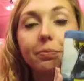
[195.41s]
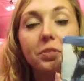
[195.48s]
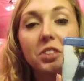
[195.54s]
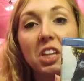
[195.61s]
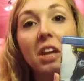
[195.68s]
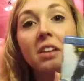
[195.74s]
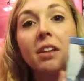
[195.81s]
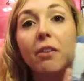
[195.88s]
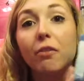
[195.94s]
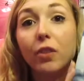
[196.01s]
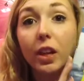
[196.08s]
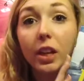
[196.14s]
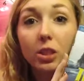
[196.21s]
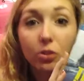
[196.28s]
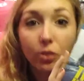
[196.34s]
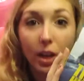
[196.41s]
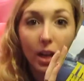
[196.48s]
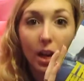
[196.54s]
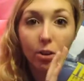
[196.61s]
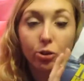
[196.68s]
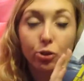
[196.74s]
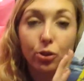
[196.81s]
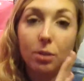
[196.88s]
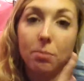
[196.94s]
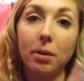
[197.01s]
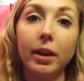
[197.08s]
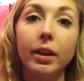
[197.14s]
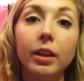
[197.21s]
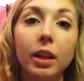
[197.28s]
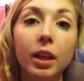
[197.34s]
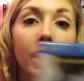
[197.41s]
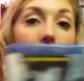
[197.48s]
It's on Netflix right now streaming,